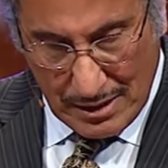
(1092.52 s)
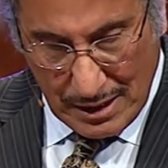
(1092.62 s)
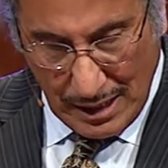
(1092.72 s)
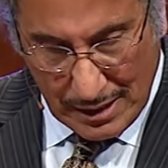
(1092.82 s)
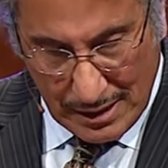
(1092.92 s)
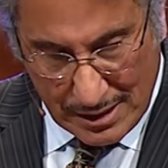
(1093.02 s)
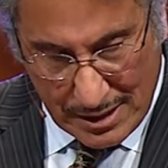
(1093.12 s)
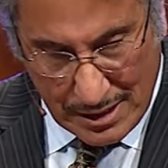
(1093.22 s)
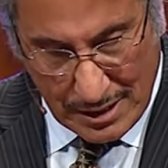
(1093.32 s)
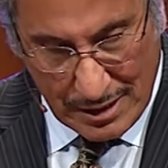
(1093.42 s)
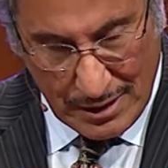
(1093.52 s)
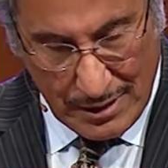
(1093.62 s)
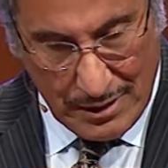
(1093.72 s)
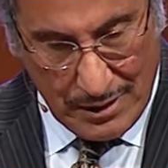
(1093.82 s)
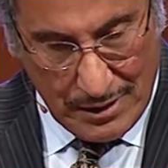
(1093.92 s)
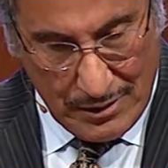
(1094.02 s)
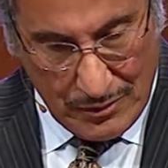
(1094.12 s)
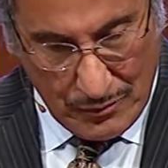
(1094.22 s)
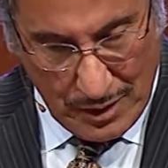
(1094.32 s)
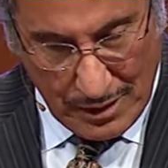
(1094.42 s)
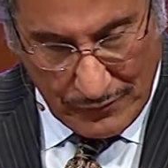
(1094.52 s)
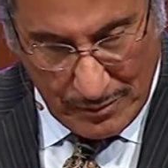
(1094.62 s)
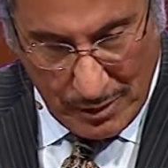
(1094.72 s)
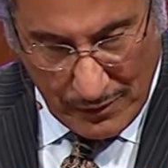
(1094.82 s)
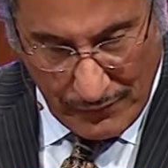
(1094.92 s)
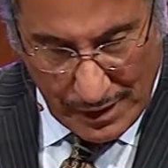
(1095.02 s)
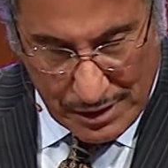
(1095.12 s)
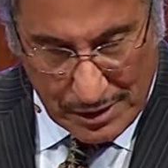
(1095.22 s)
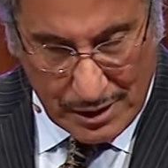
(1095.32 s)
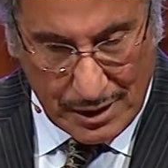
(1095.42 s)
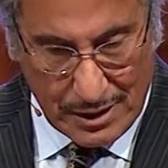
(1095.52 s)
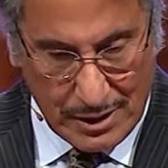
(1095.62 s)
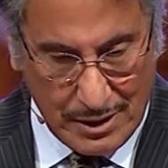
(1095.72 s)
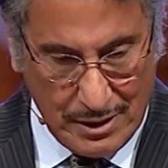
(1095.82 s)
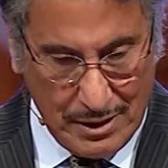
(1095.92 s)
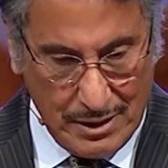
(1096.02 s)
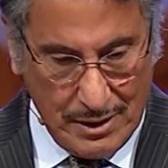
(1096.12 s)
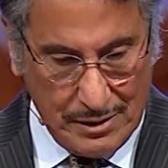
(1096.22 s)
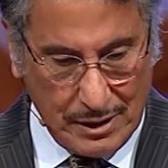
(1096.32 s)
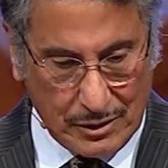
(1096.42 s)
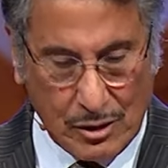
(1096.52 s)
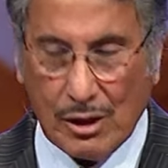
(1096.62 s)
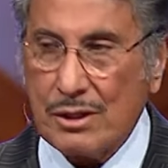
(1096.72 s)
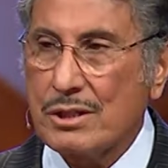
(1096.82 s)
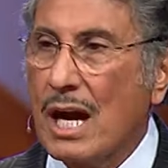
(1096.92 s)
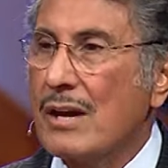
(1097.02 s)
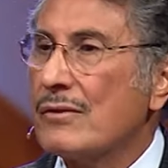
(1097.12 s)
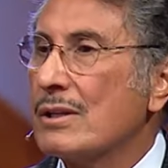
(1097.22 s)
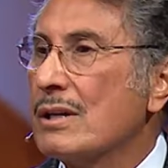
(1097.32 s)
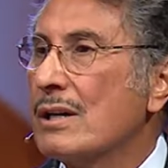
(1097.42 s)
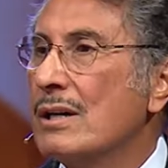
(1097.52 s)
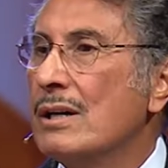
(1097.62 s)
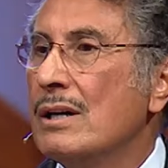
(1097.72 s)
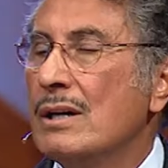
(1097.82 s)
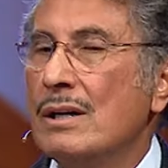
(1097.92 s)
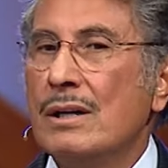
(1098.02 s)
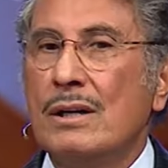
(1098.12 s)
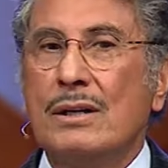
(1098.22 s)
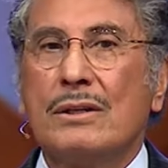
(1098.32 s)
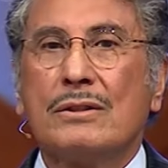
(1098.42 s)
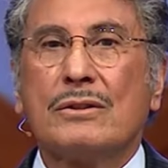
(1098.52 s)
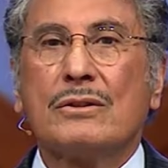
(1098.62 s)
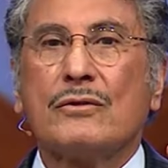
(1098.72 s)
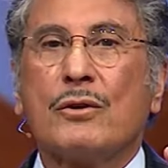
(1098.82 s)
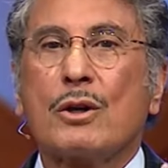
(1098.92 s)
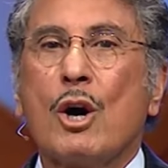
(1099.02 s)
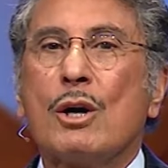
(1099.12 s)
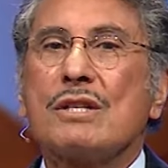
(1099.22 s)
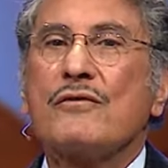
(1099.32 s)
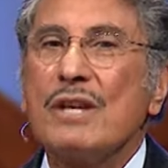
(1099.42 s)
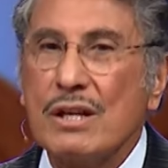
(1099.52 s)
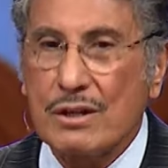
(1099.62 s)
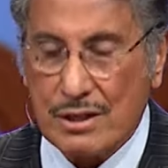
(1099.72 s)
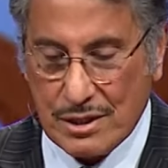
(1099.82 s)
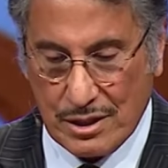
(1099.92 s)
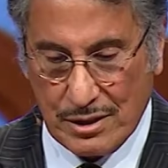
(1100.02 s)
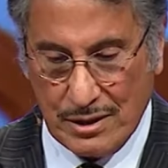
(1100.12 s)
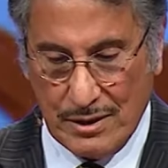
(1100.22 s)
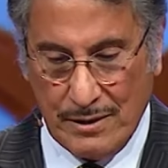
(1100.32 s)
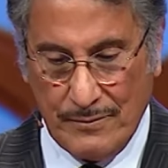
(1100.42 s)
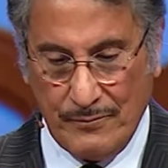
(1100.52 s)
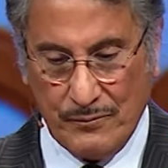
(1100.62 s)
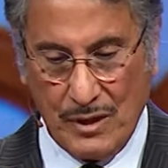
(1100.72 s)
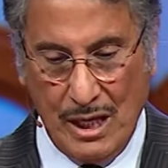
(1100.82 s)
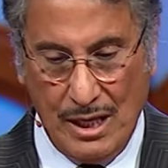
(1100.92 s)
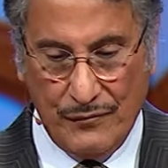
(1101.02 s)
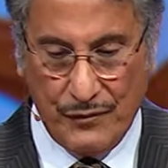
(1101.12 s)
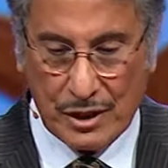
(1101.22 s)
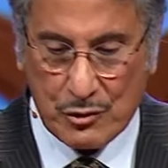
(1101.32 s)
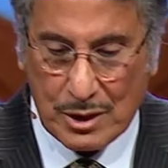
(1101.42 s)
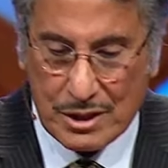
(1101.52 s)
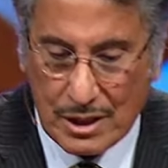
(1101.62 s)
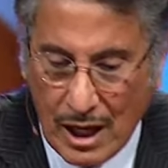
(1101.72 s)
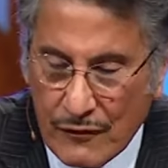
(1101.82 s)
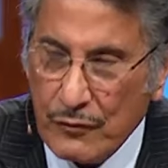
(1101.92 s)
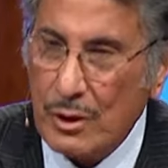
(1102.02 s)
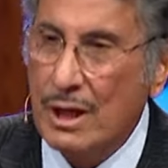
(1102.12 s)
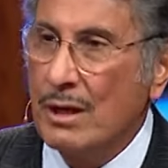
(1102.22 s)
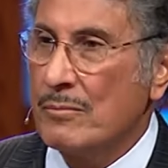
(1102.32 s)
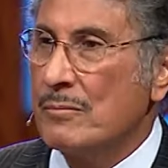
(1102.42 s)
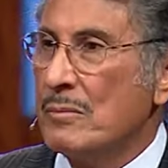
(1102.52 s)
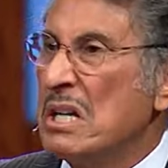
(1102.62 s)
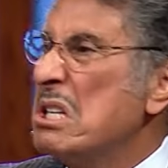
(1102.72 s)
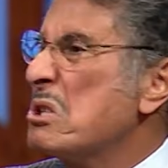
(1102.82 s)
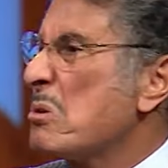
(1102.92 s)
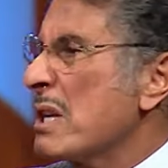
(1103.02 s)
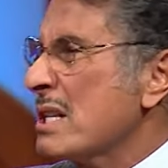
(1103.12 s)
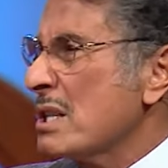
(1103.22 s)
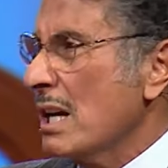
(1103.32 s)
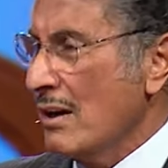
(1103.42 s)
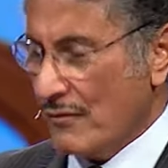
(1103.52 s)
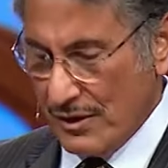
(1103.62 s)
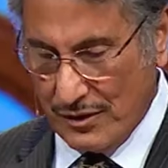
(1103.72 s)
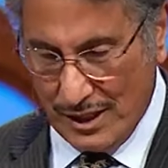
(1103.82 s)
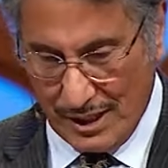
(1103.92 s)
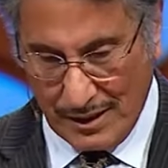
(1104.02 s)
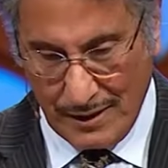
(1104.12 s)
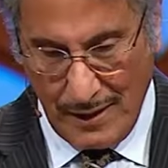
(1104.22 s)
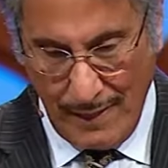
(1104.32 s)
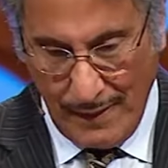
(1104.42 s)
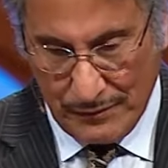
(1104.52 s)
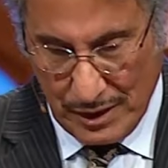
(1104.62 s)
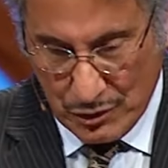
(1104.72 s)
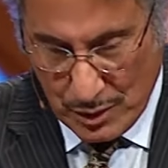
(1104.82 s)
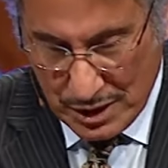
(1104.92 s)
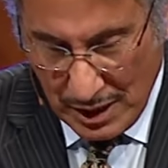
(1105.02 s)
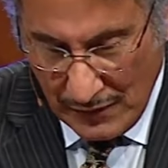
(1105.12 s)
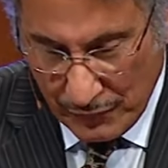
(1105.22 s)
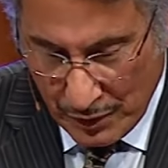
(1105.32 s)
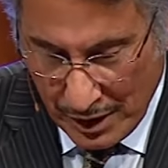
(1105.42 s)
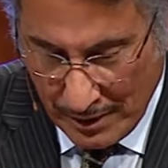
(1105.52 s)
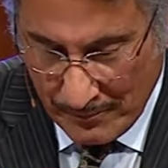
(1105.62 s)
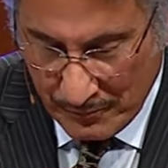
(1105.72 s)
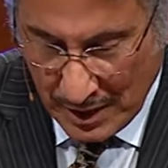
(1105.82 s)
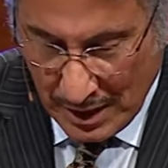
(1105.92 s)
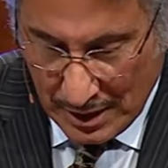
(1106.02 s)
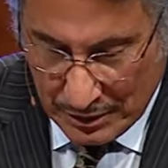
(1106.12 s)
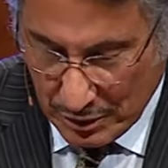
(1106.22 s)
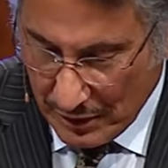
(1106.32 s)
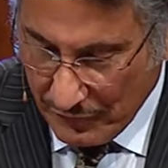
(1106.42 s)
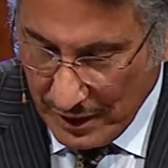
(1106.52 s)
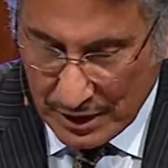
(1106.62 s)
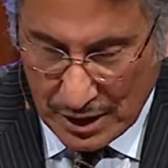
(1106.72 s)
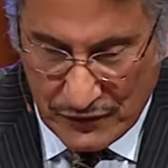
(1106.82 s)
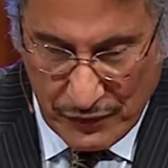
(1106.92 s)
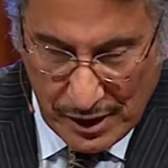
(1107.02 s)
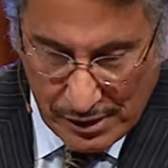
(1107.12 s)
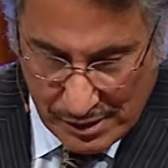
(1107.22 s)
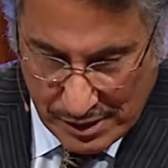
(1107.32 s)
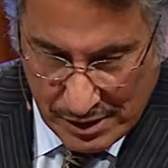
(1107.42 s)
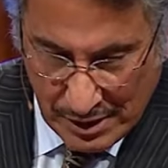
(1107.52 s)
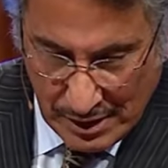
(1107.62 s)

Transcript: that is one of the motivations that caused David to forego his fears. This was enough for him to risk everything. This was enough for him to defeat his fears